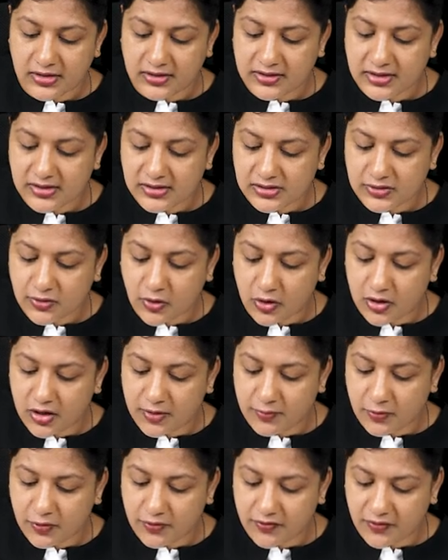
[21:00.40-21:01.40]
this
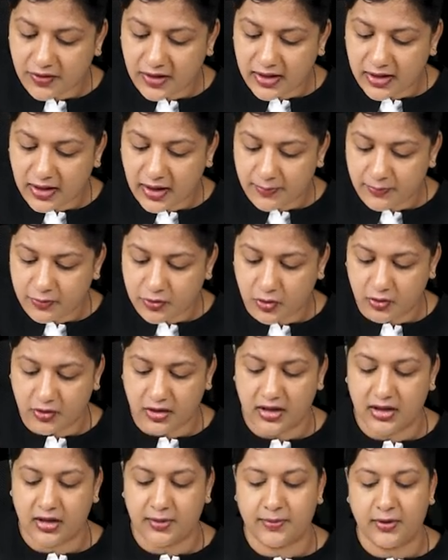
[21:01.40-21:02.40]
column of air I am
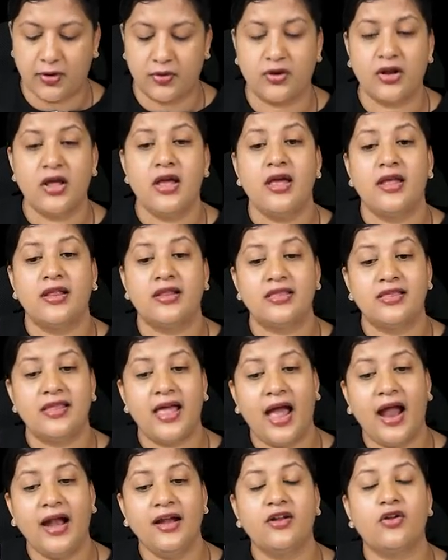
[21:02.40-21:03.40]
talking about,
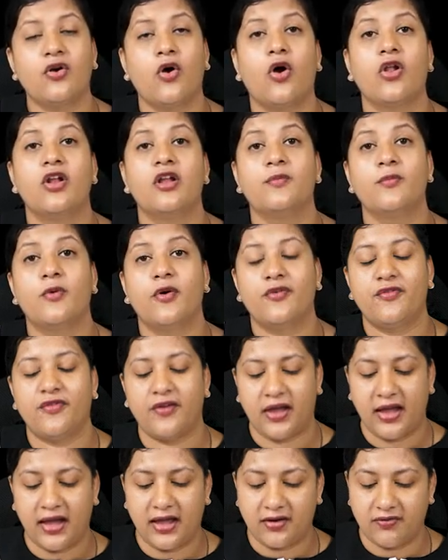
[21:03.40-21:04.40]
that column of
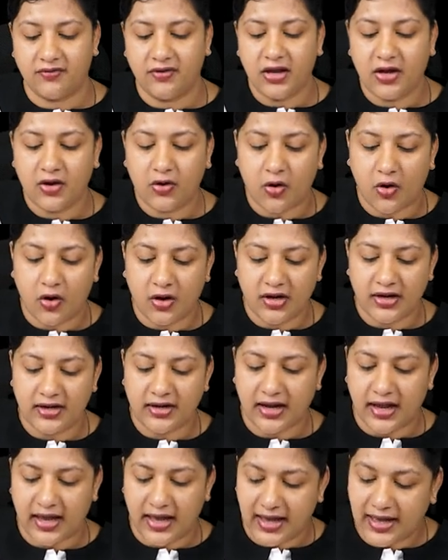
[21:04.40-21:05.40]
air, we call
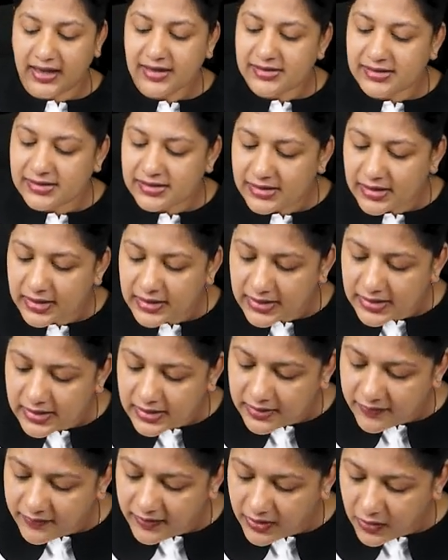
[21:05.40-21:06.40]

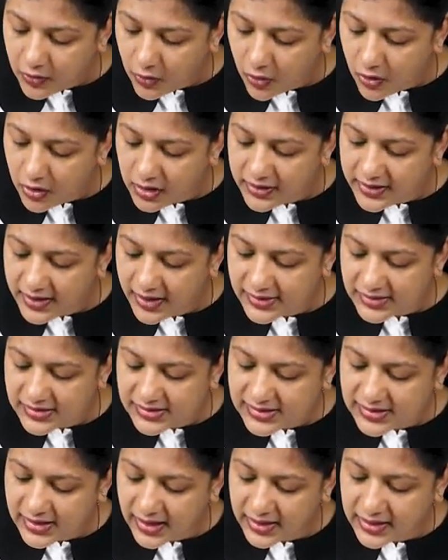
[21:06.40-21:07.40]
that
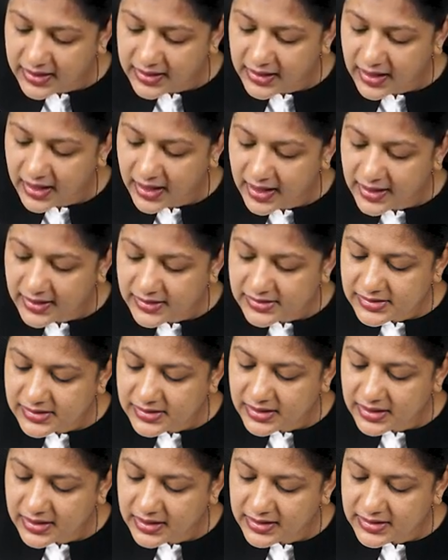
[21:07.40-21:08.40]
sign as
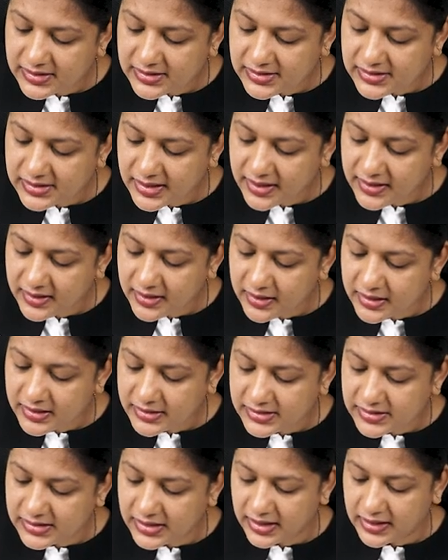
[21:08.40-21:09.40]
crescent
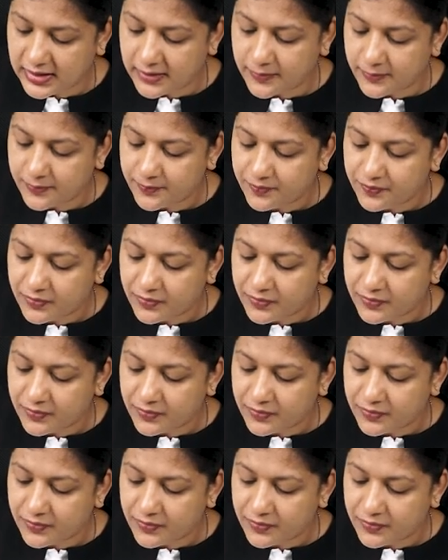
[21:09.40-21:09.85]
sign,